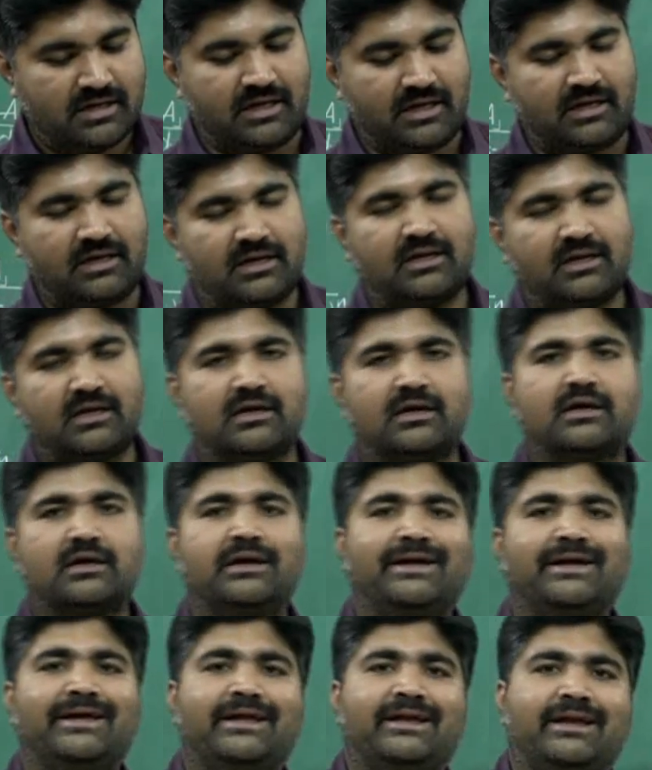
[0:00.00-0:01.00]
In
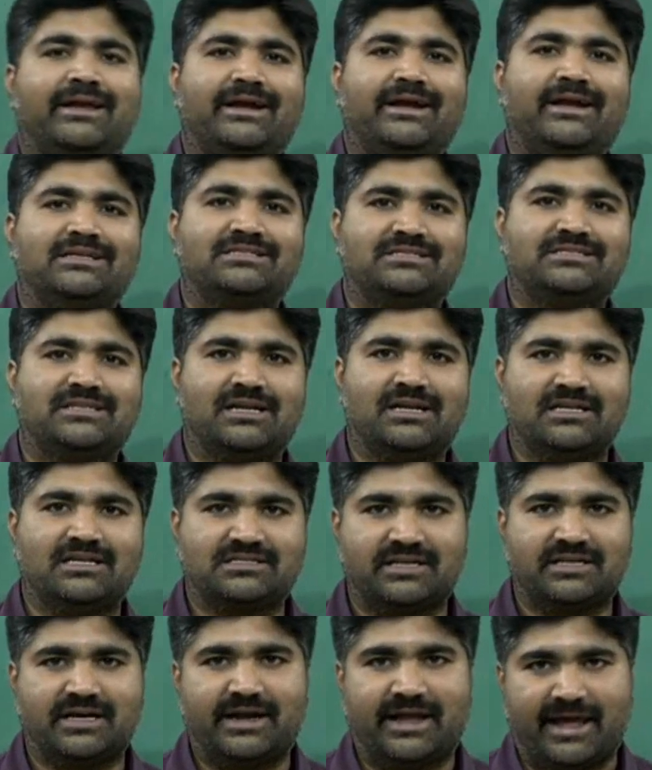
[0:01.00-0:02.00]
industrial
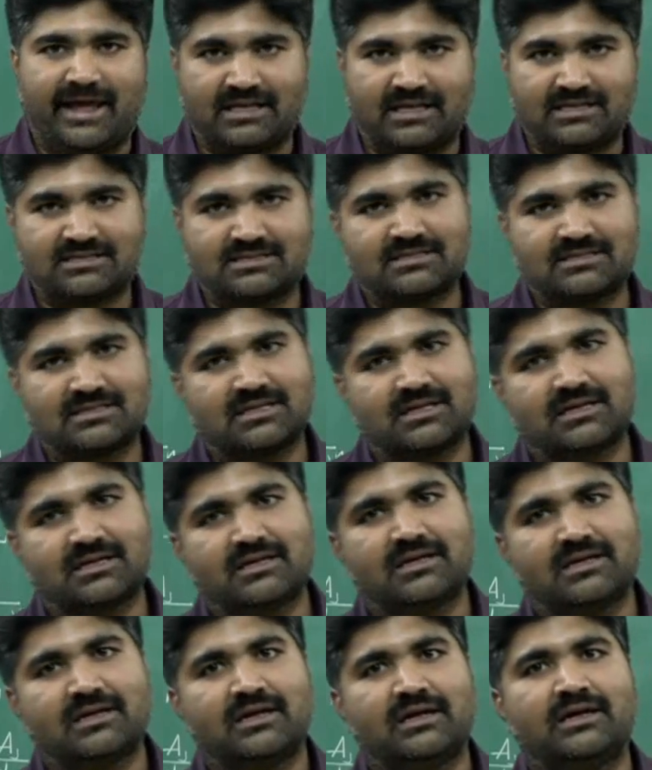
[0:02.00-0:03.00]
estate X.
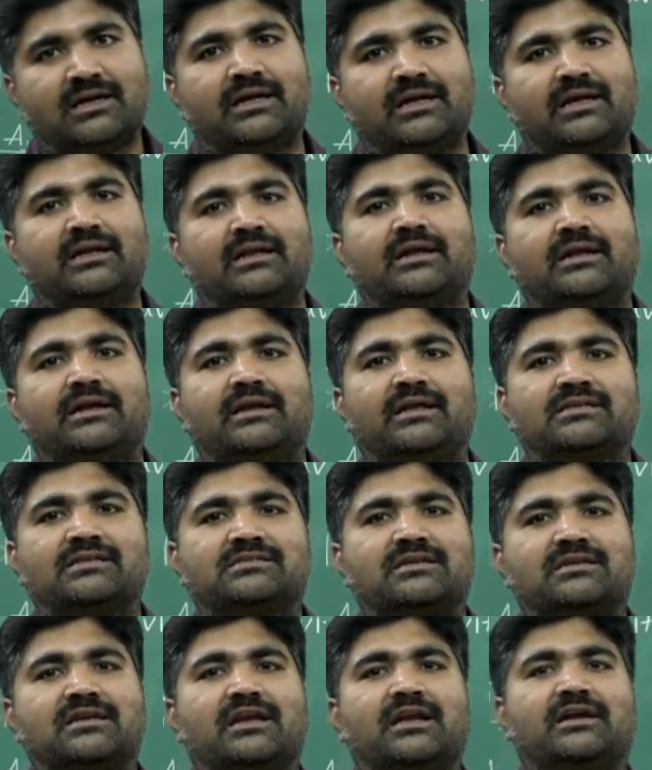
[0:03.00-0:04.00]
In
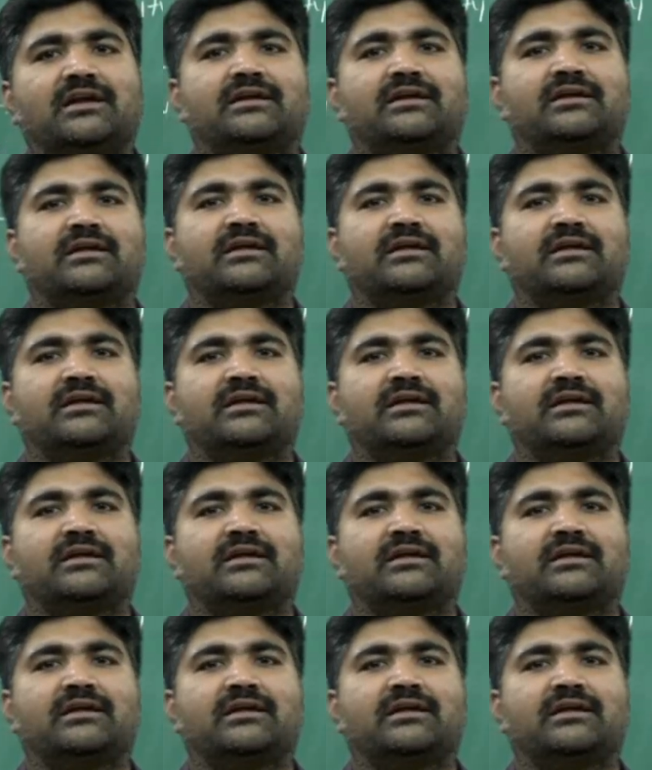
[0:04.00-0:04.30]
industrial